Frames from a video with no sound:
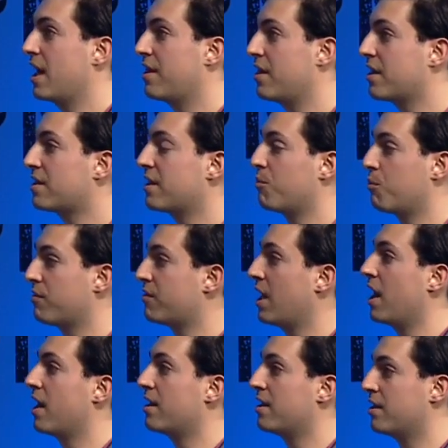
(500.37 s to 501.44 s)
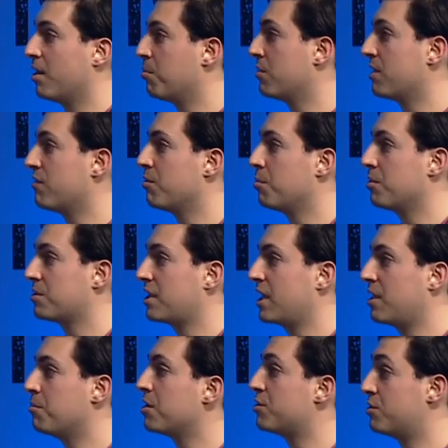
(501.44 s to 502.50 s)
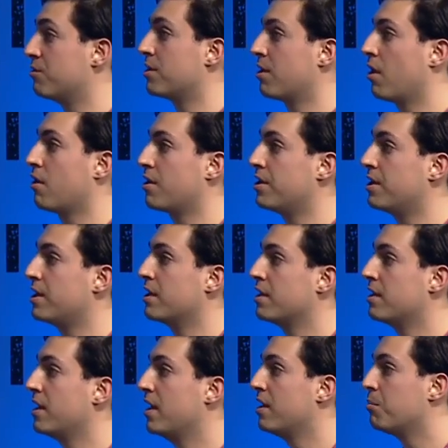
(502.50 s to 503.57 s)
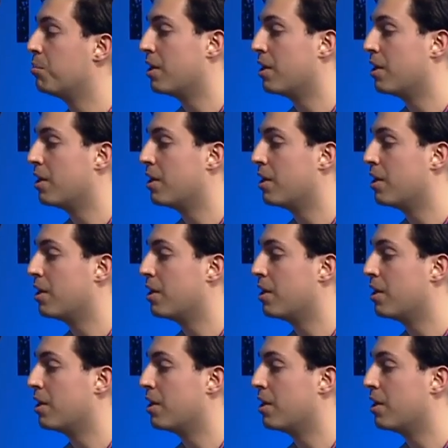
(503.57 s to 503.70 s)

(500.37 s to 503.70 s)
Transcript: I think that we've got an unbelievable team that's doing R and D on that,